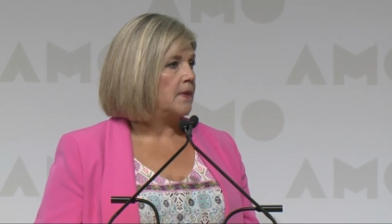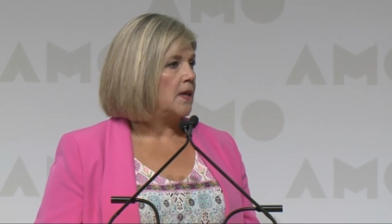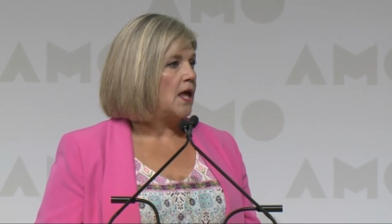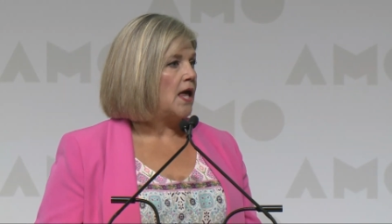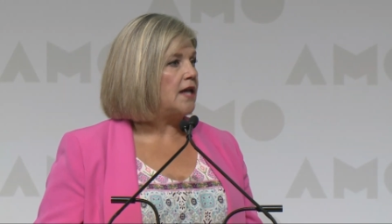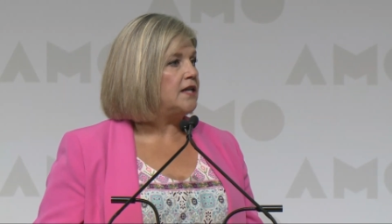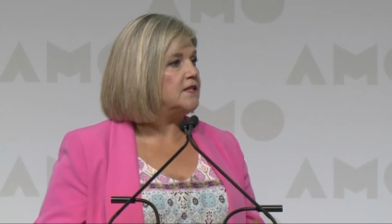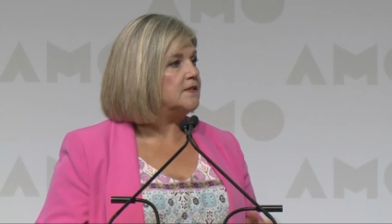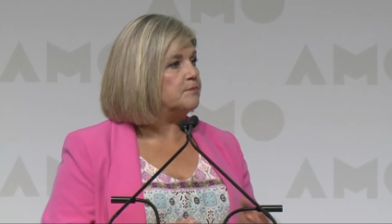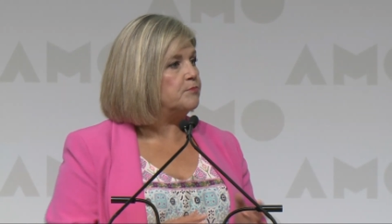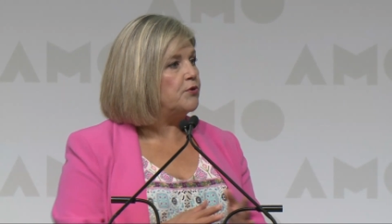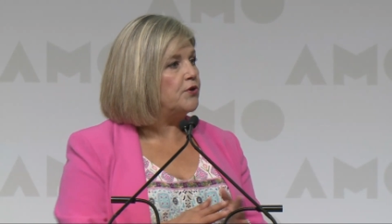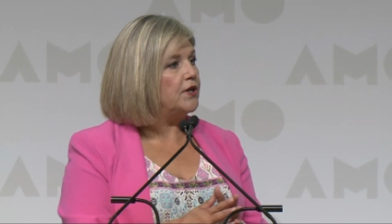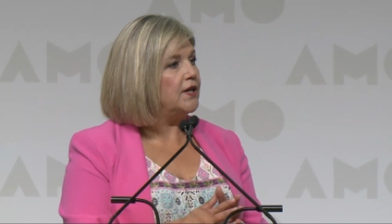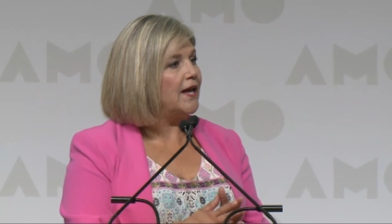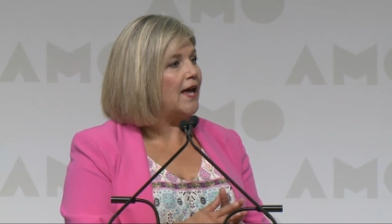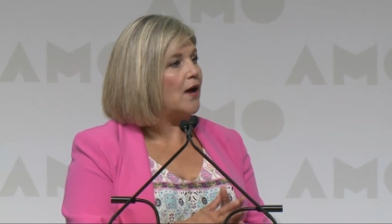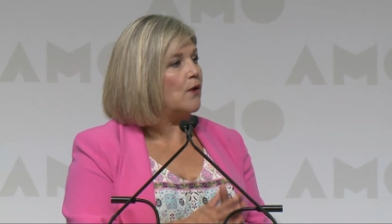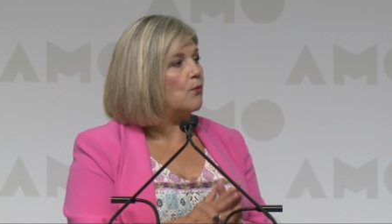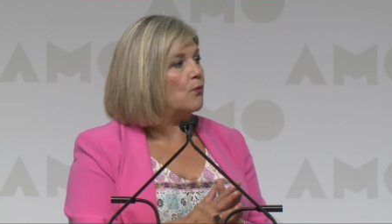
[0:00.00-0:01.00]
And he's
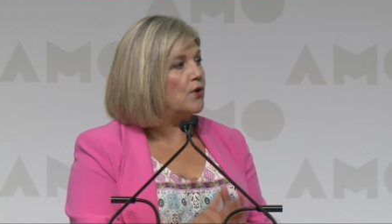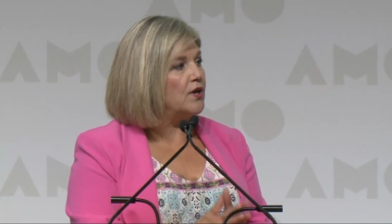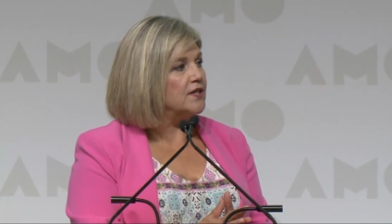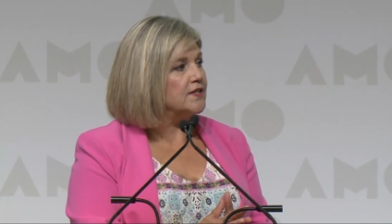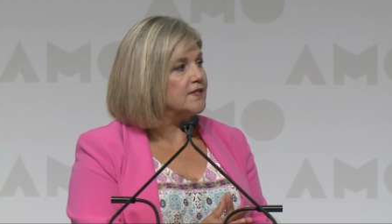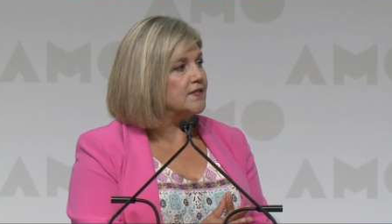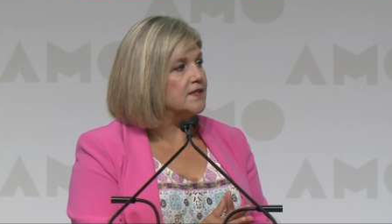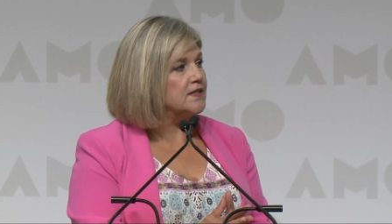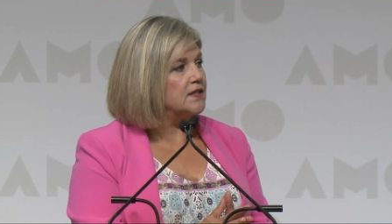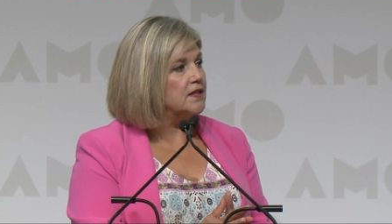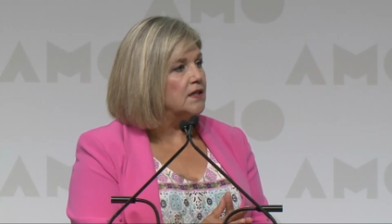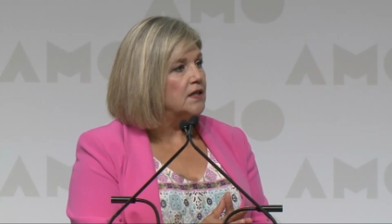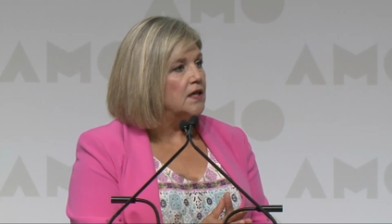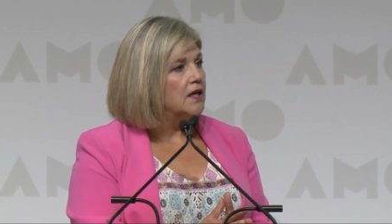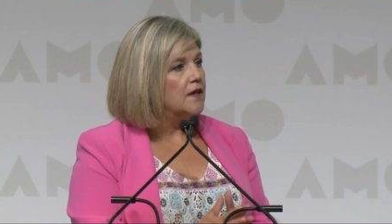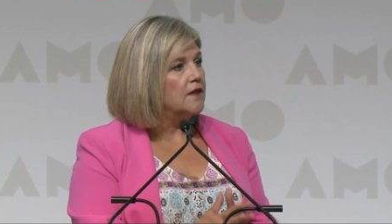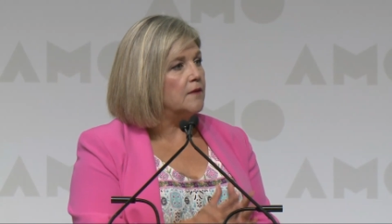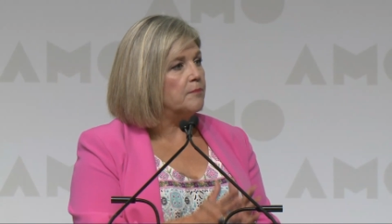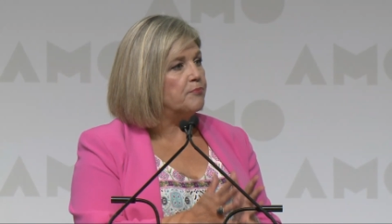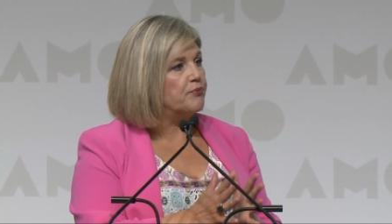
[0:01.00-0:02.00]
putting at risk
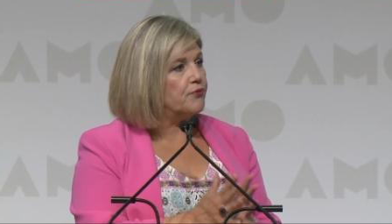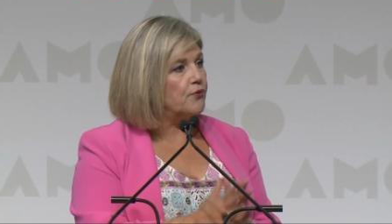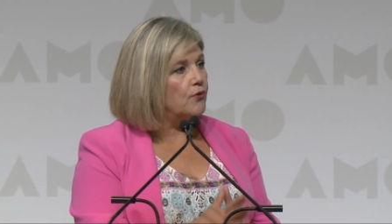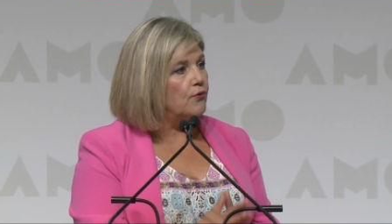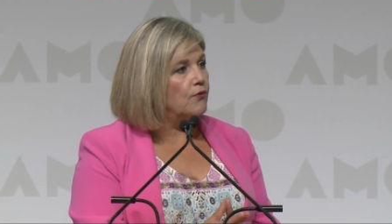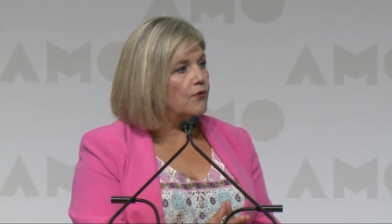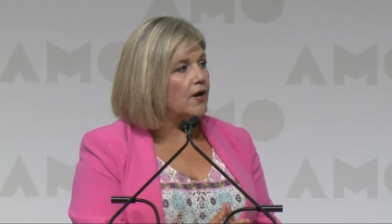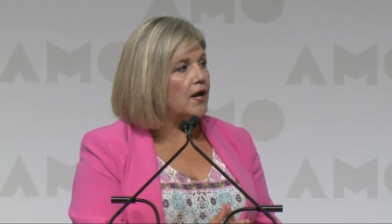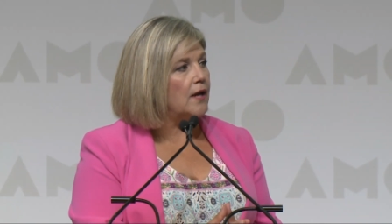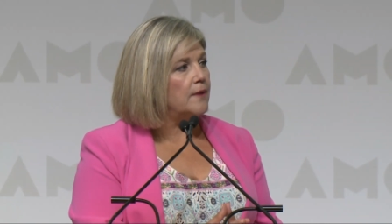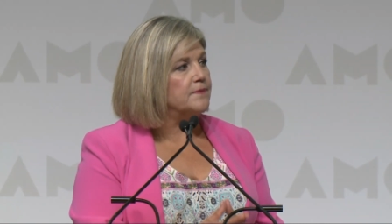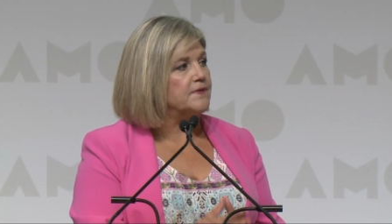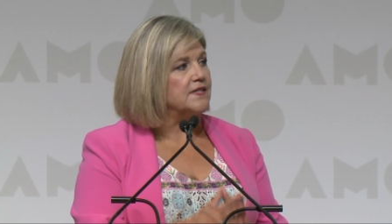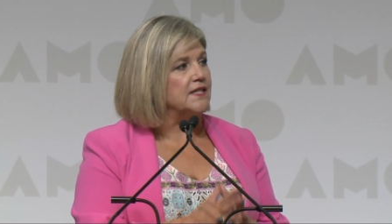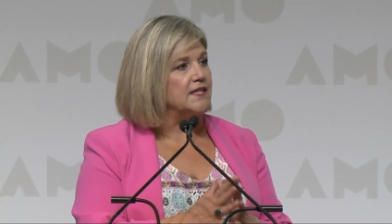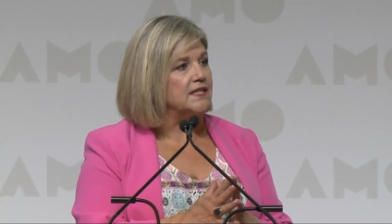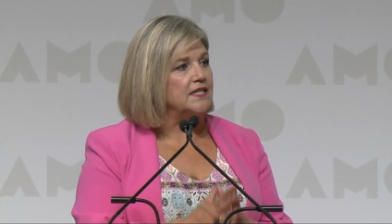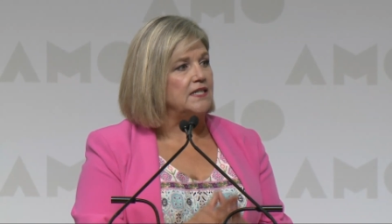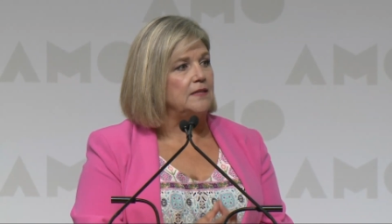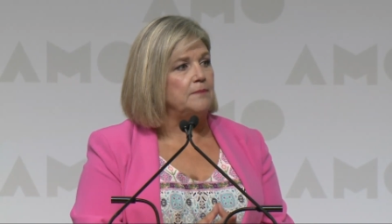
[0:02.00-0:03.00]
the programs
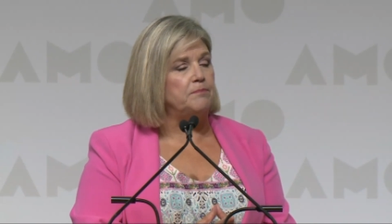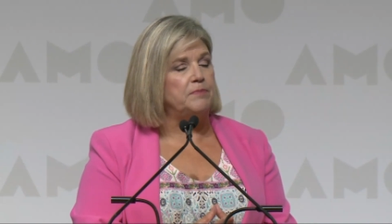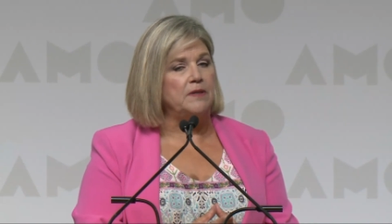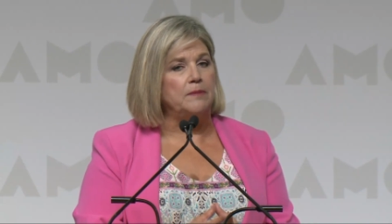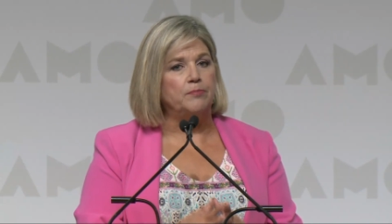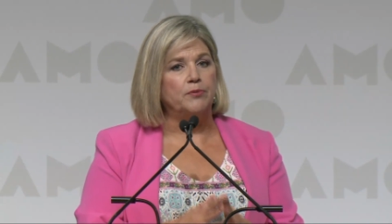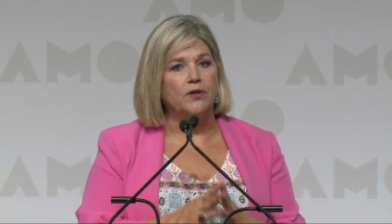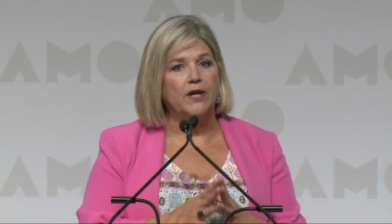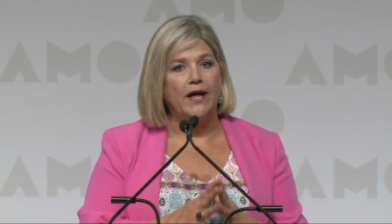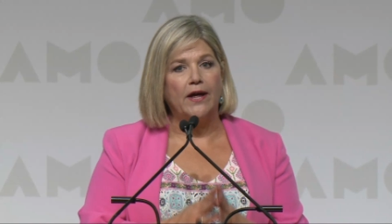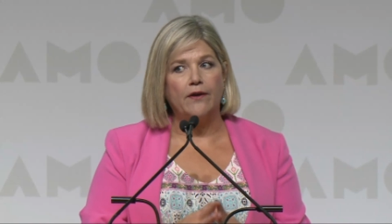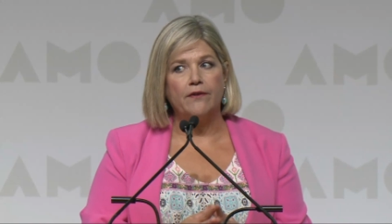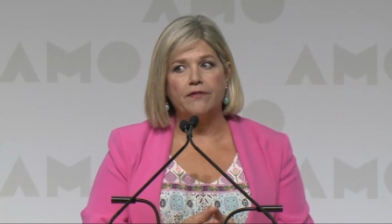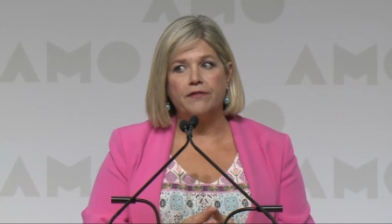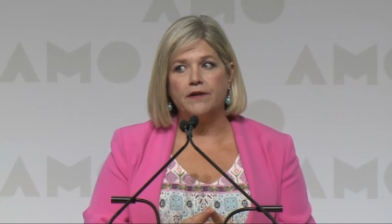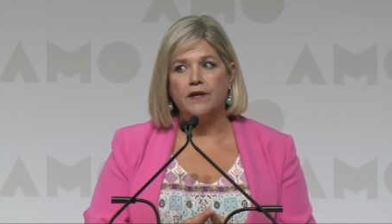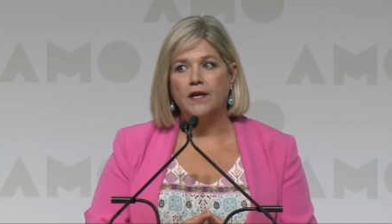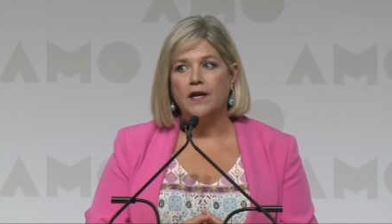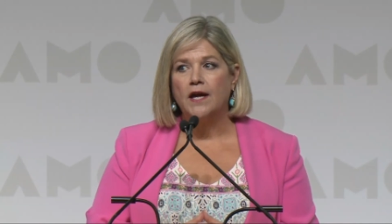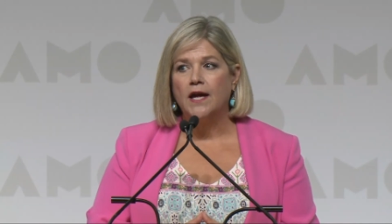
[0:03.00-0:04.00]
that keep people
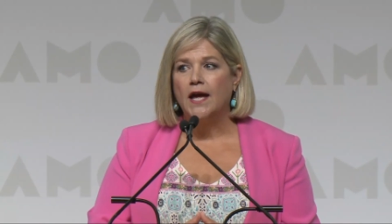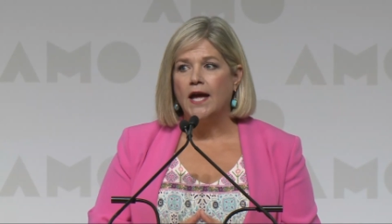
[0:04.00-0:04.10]
healthy